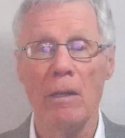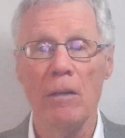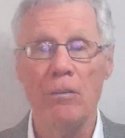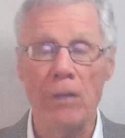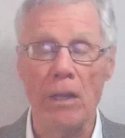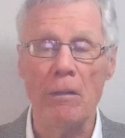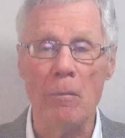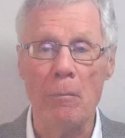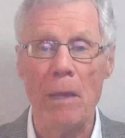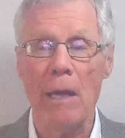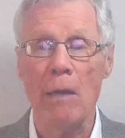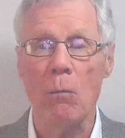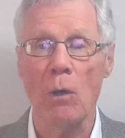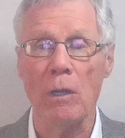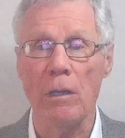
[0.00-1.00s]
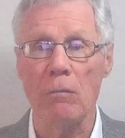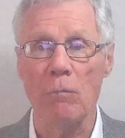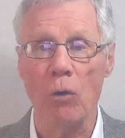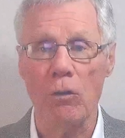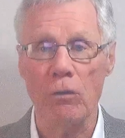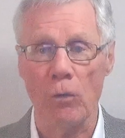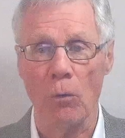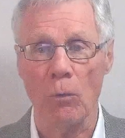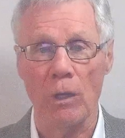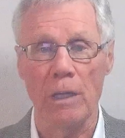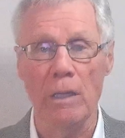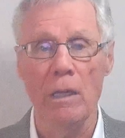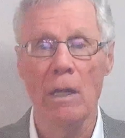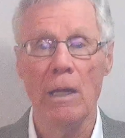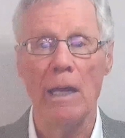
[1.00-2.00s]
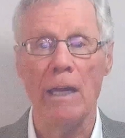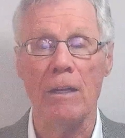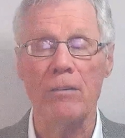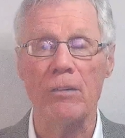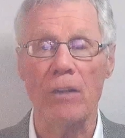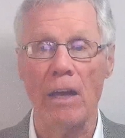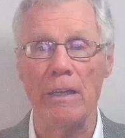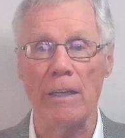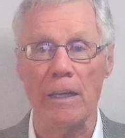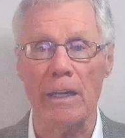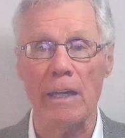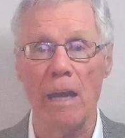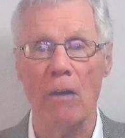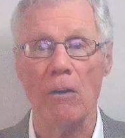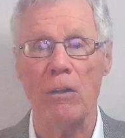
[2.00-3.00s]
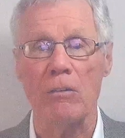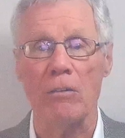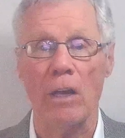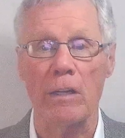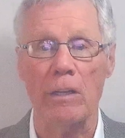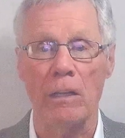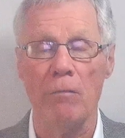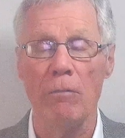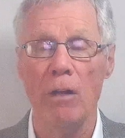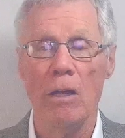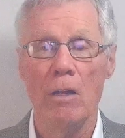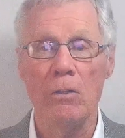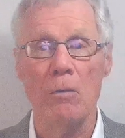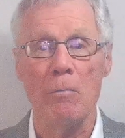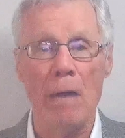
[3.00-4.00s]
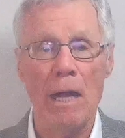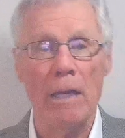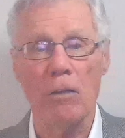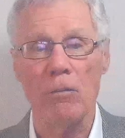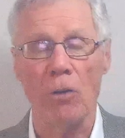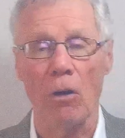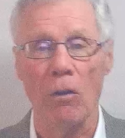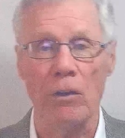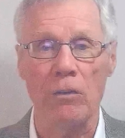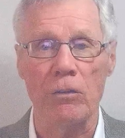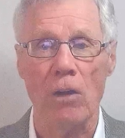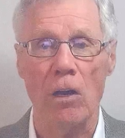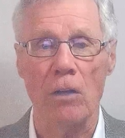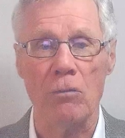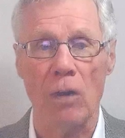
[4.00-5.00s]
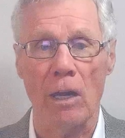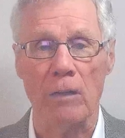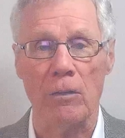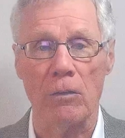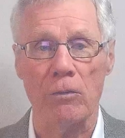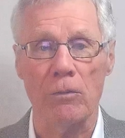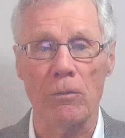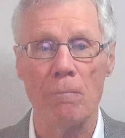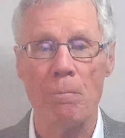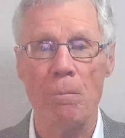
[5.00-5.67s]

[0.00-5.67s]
send the bank one invoice only, and assign an account executive to manage all these contractors.